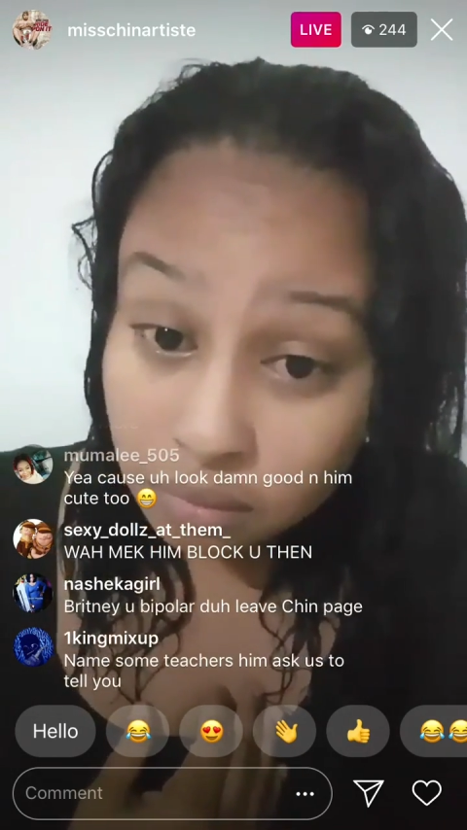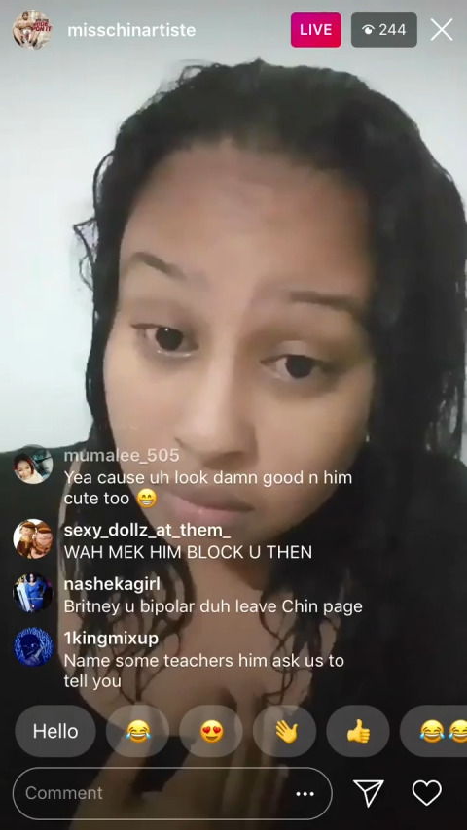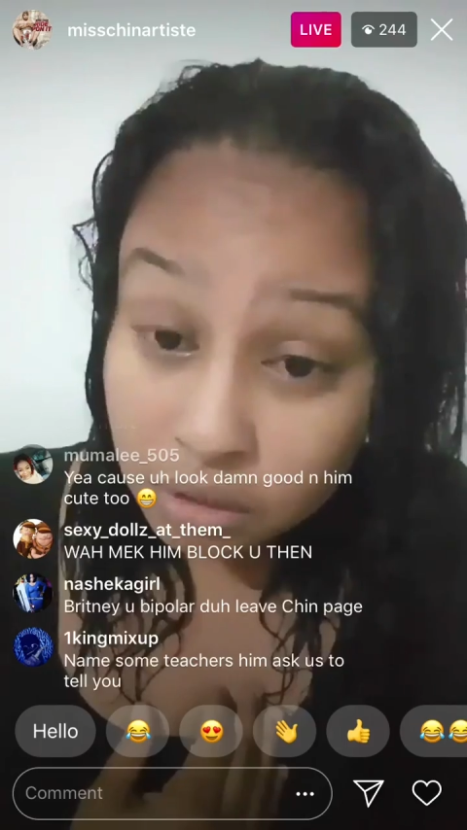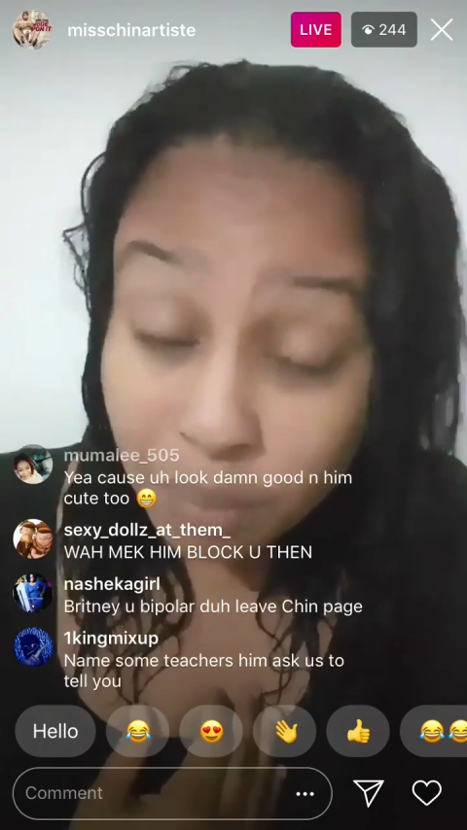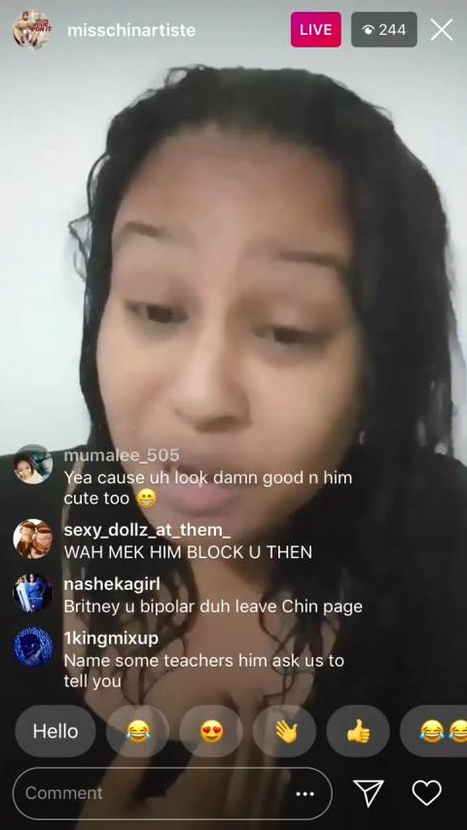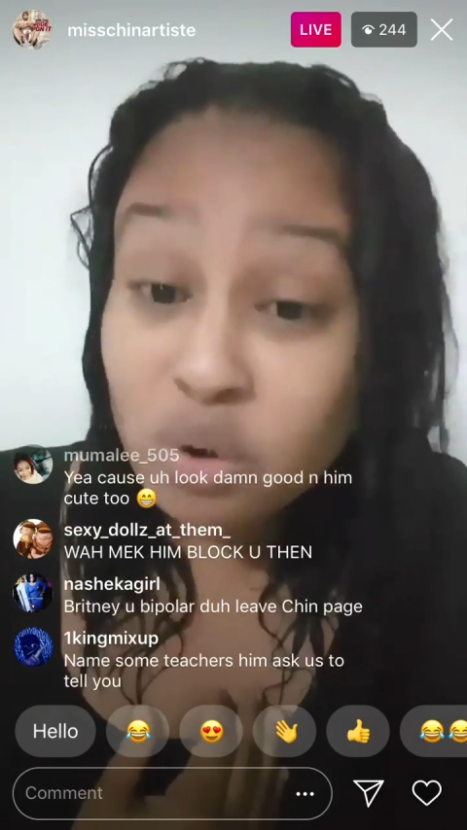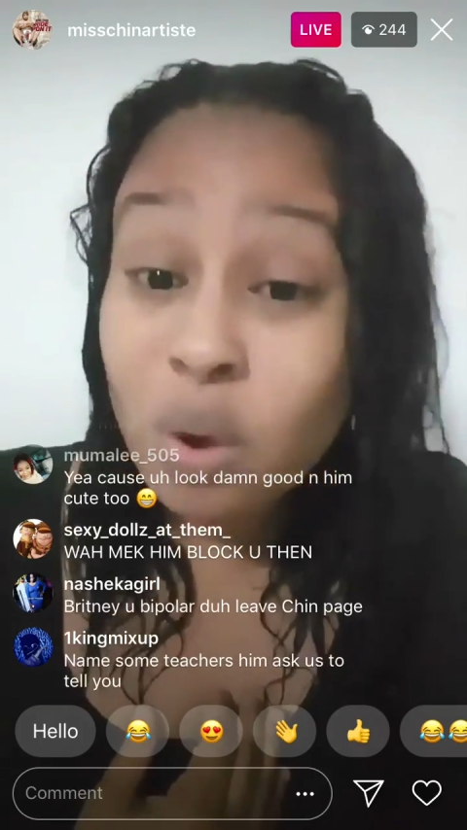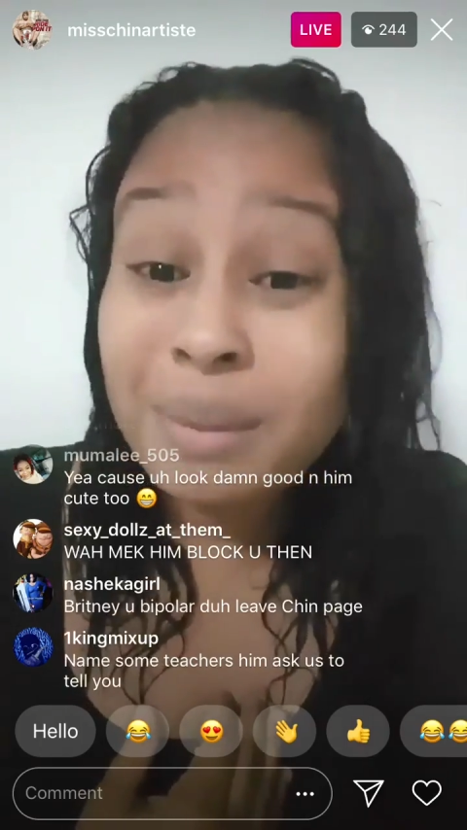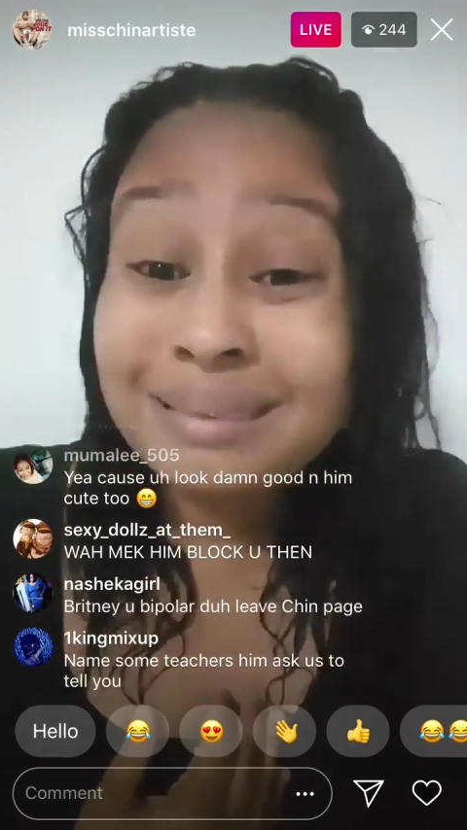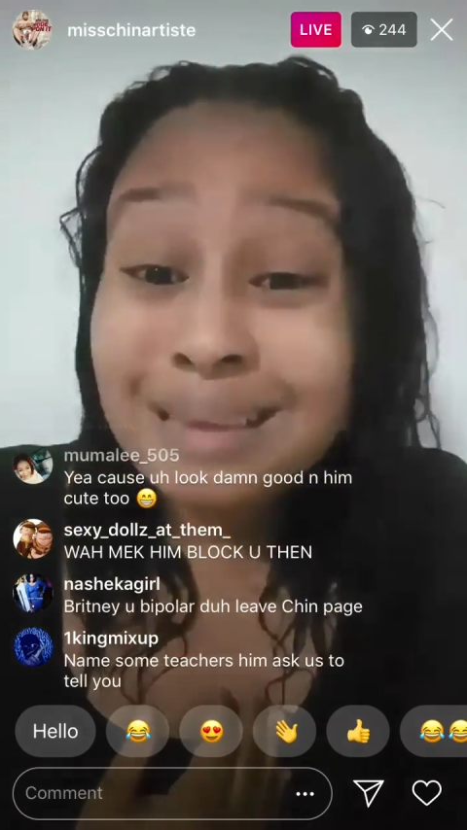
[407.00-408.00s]
Some of know
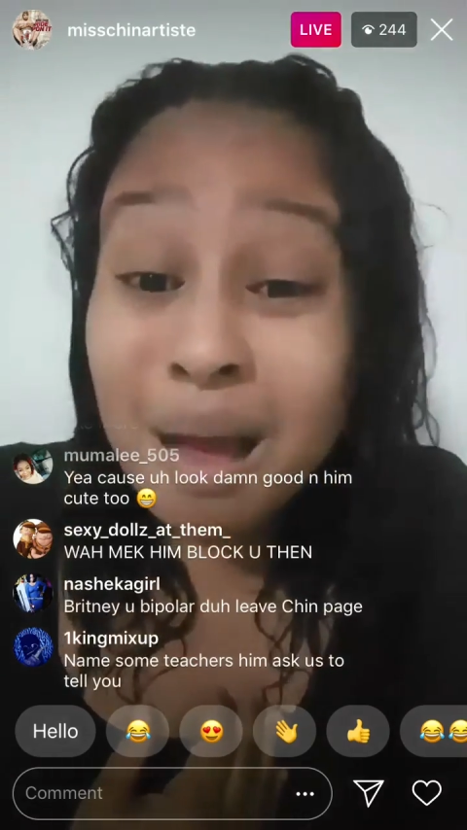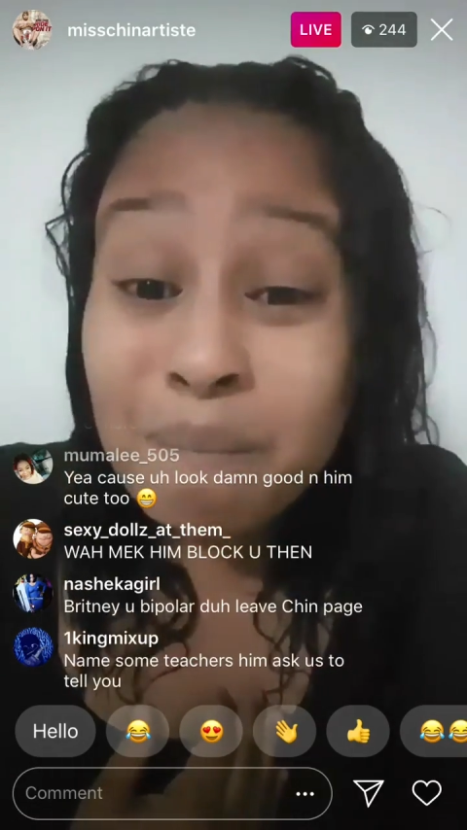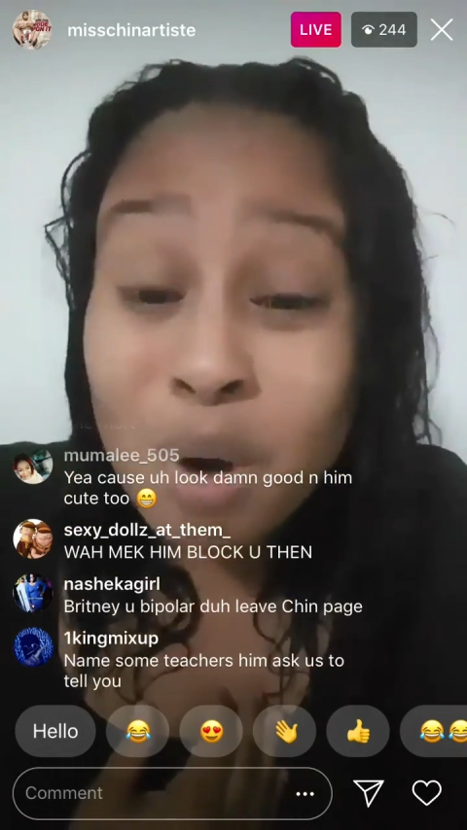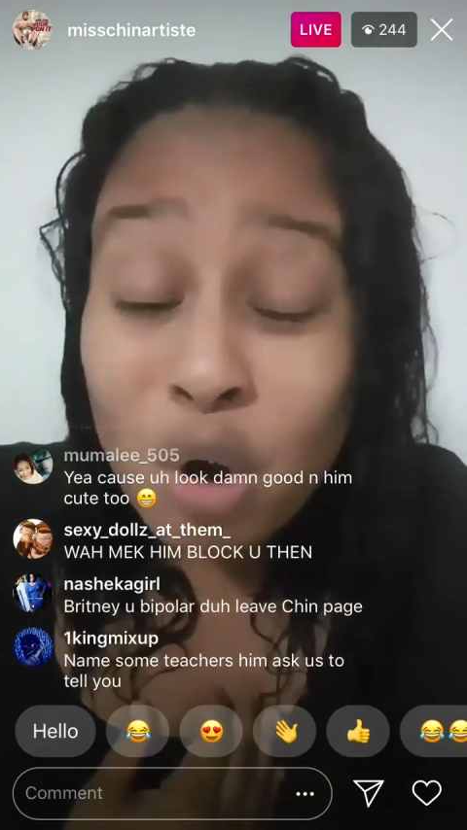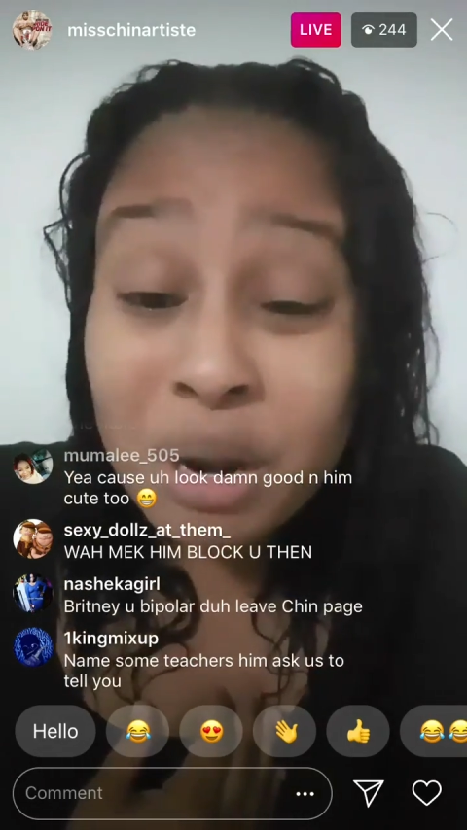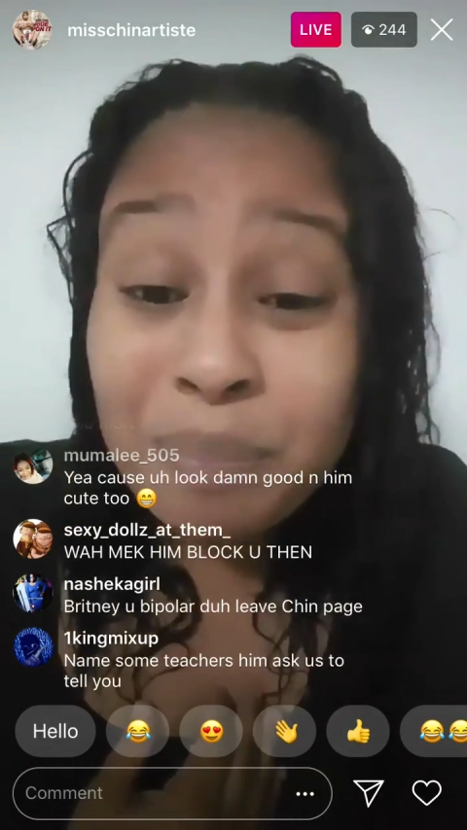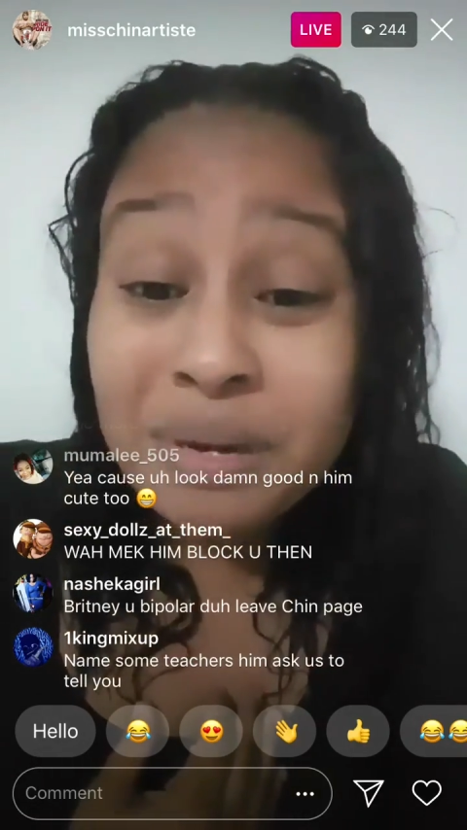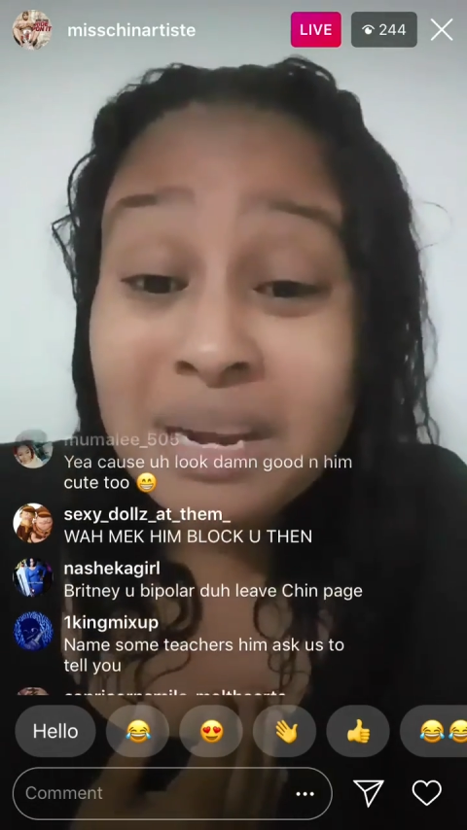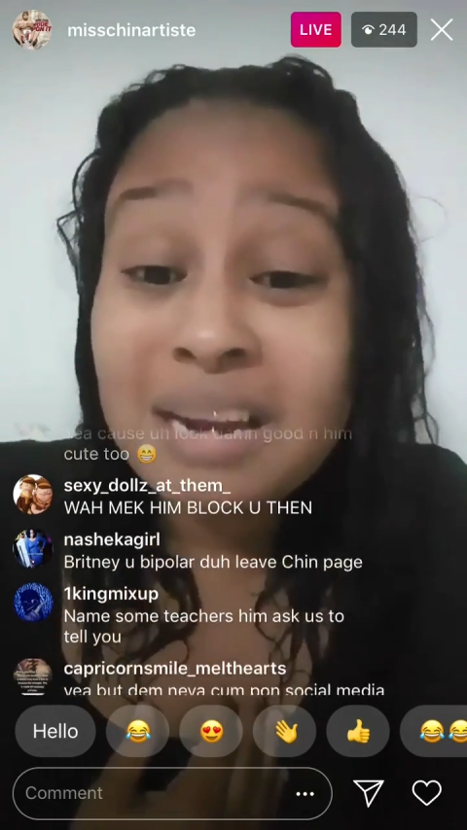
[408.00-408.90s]
where my talk about the pitney